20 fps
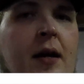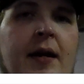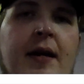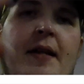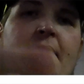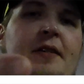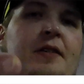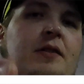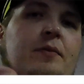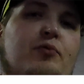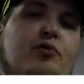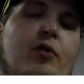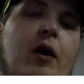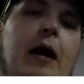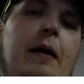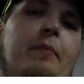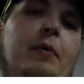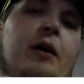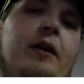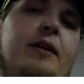Hit the
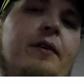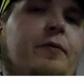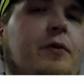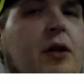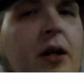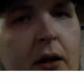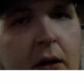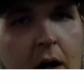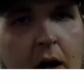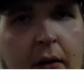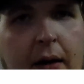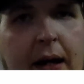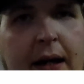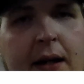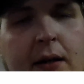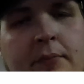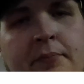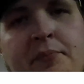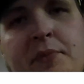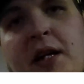subscribe button if you didn't
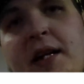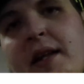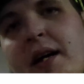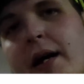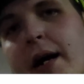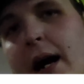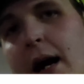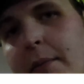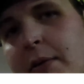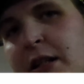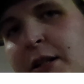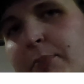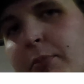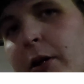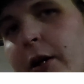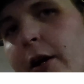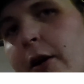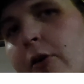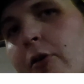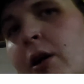already. In the comments
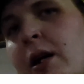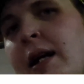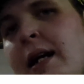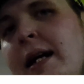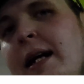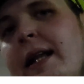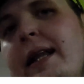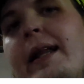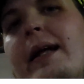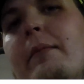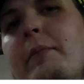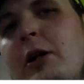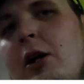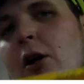below, let me